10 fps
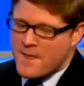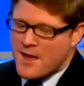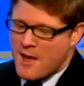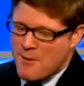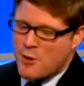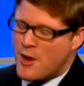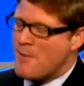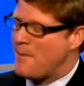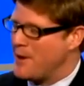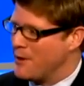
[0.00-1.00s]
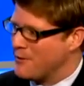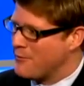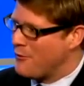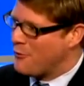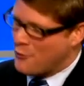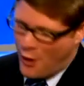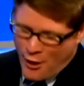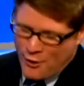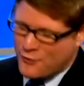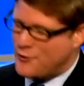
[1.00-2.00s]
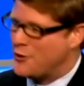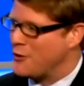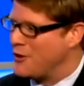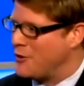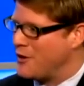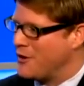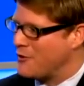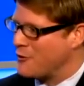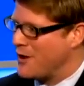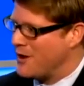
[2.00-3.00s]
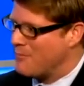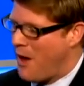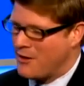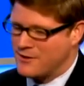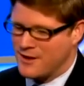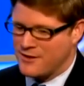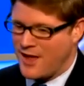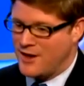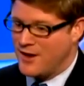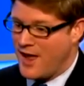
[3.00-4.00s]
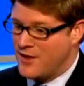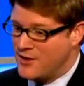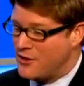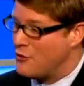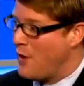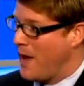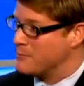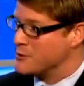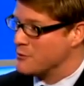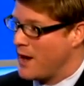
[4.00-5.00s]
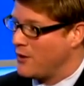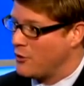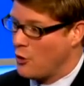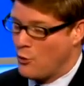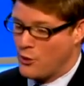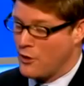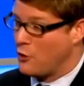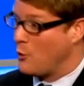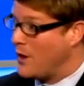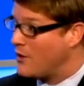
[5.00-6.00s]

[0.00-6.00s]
come, you come up here through all of your, your history in politics, and, and this is New Hampshire, right? So we're a swing